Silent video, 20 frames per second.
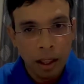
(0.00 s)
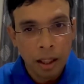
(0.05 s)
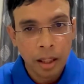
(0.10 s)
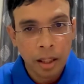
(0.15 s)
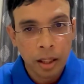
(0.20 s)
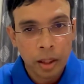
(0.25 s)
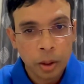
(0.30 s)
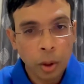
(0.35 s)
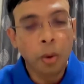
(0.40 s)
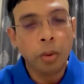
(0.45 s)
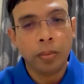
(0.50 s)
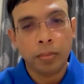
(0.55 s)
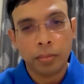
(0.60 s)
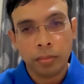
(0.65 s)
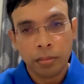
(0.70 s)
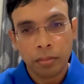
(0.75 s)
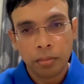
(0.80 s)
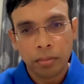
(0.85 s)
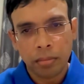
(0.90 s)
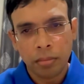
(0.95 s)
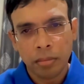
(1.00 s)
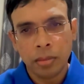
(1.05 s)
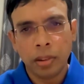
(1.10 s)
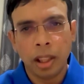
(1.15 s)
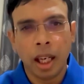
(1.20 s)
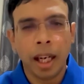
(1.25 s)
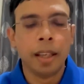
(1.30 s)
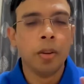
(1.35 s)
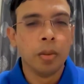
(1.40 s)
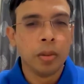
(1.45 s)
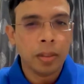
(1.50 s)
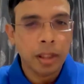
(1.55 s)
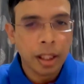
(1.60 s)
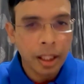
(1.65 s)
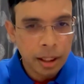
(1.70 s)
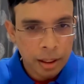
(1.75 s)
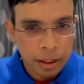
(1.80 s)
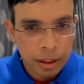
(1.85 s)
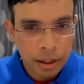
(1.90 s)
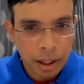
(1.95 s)
So I know
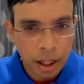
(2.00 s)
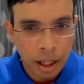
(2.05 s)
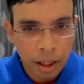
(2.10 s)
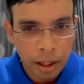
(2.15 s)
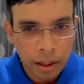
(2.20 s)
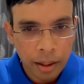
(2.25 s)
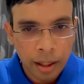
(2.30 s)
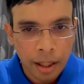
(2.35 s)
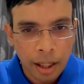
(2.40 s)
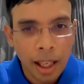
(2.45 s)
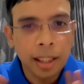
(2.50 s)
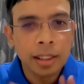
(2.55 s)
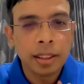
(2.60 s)
it's less